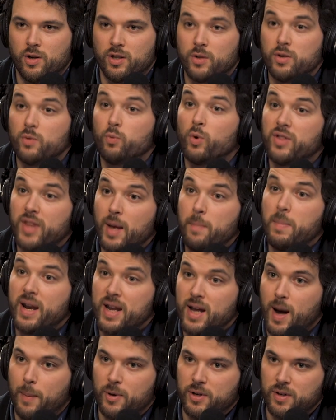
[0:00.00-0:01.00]
because there weren't that
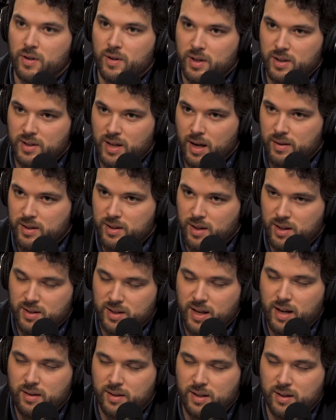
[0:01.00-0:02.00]
many opportunities now. Yeah. It
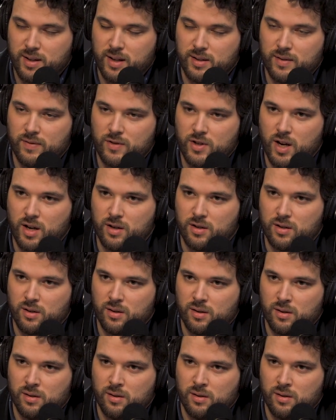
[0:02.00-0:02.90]
sounds like things have changed.